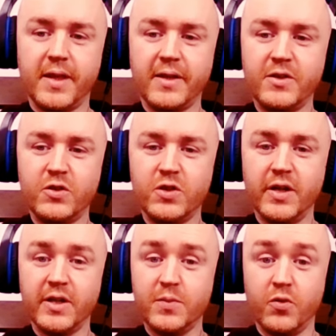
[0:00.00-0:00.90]
That's just
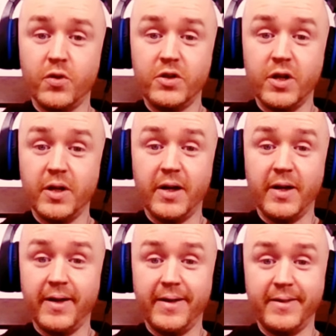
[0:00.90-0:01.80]
an
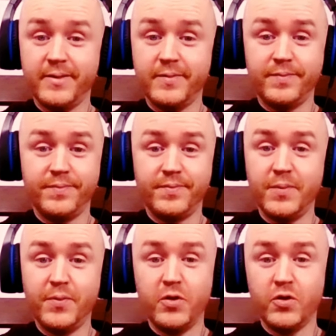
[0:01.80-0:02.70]
exploration,
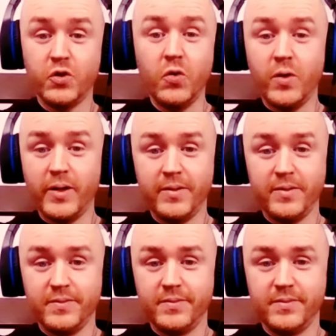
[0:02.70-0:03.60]
dipping your toe in.